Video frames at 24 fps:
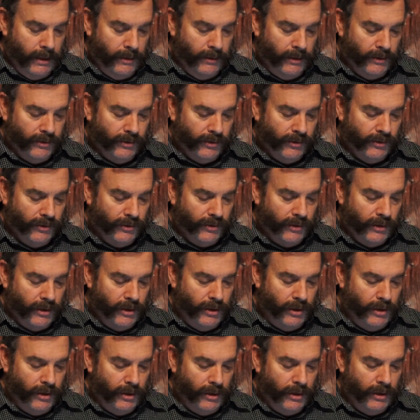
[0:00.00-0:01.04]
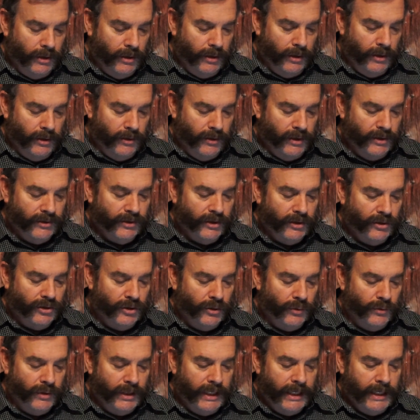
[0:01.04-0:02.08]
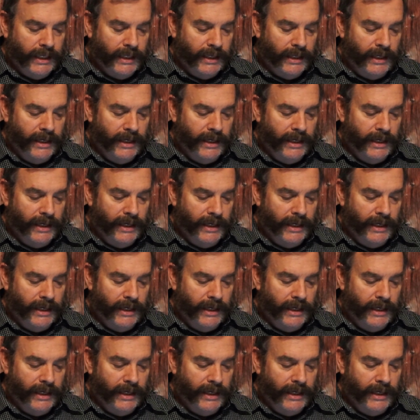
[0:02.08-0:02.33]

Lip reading: This is unique